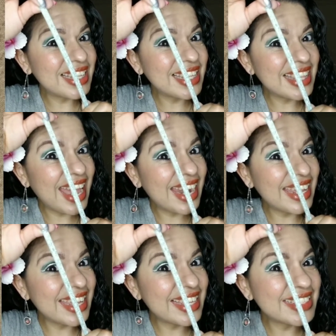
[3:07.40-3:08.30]
that
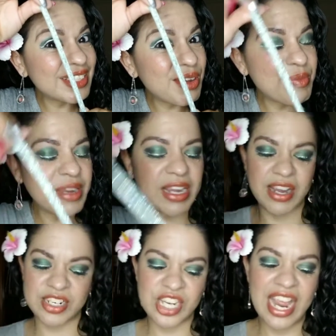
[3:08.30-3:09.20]
is? Oh my
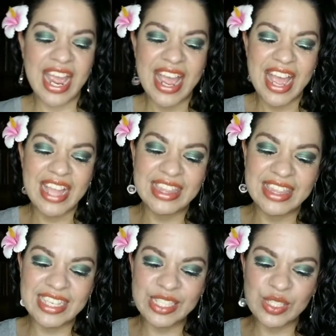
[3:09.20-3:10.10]
gosh. And
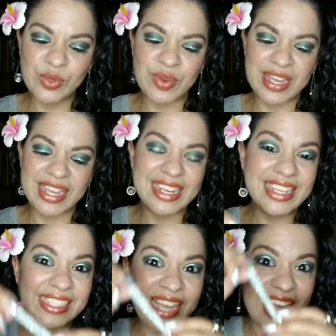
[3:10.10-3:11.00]
this one
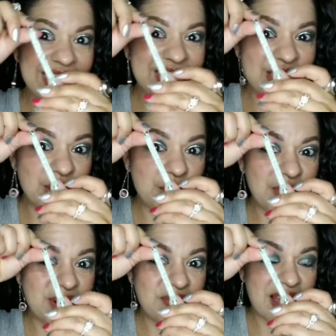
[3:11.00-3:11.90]
is actually
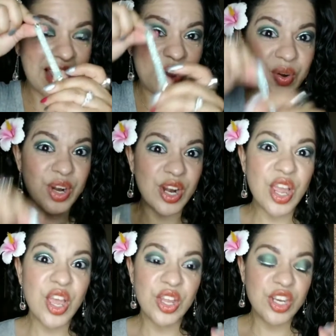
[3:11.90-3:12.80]
one of our
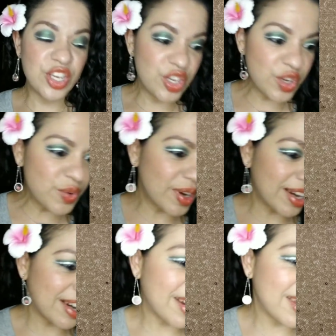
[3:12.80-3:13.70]
newer